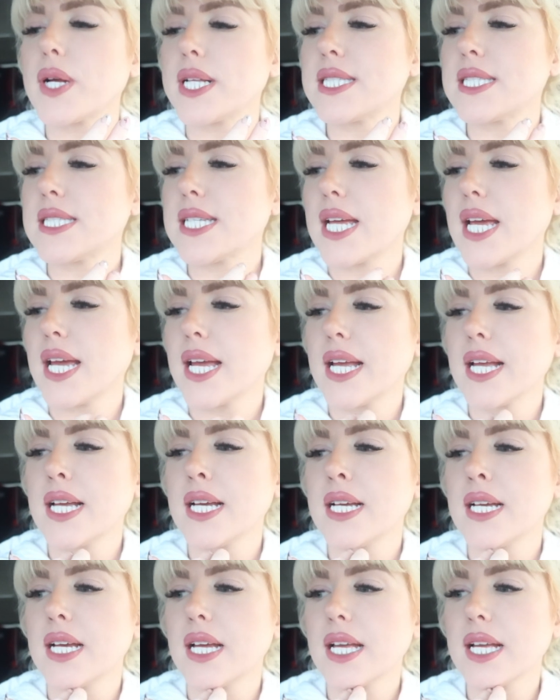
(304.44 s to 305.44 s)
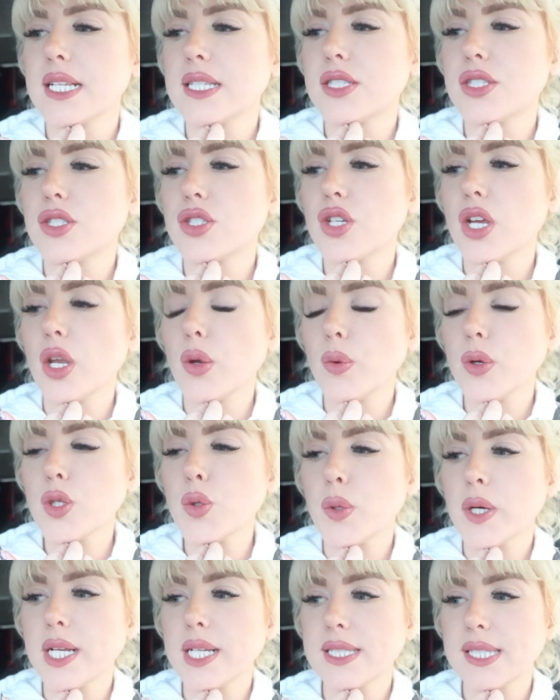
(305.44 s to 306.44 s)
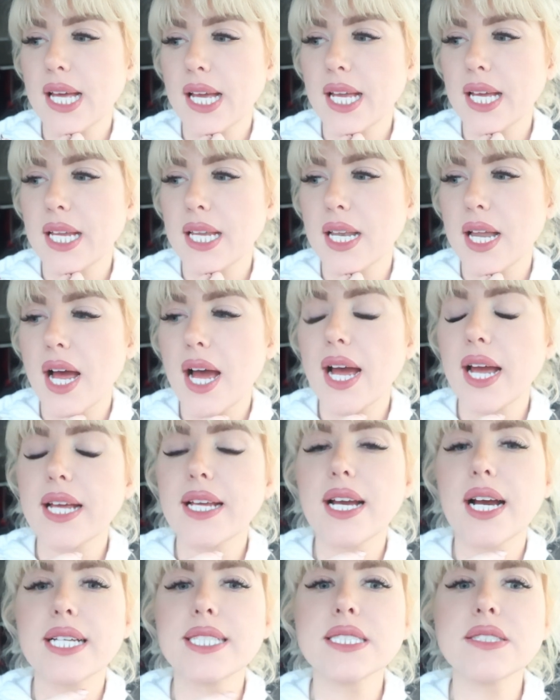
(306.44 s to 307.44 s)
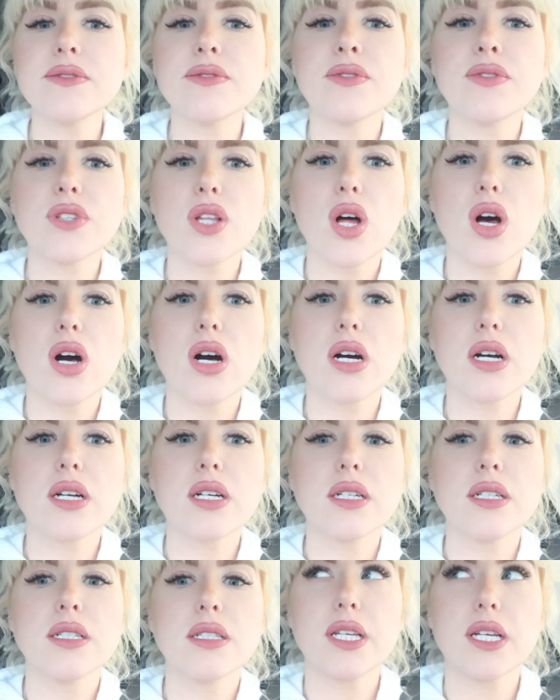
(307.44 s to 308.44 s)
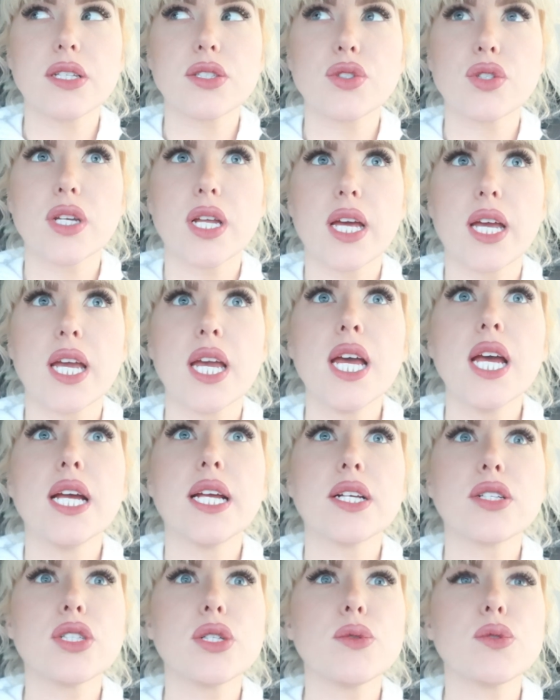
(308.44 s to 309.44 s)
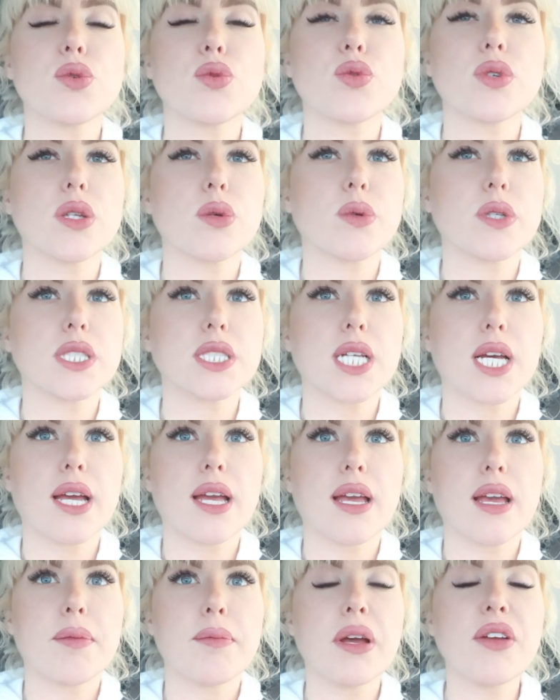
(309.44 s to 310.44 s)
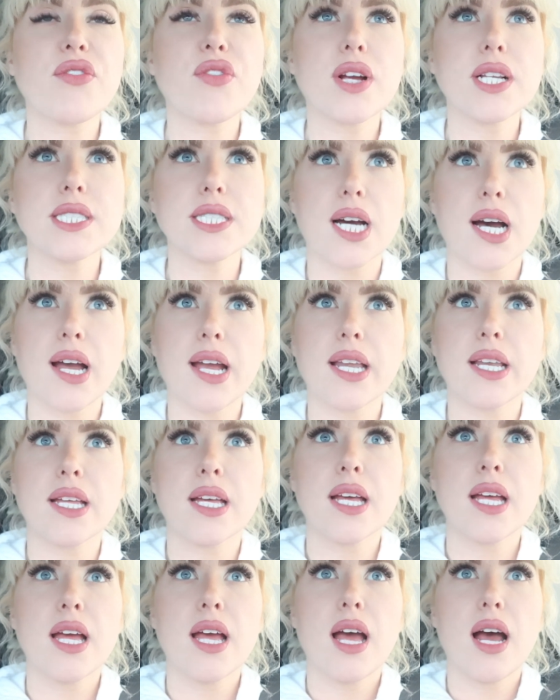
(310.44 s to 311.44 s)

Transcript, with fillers: Wednesday it's January 22nd I I didn't vlog yesterday yesterday was a really weird day my friend died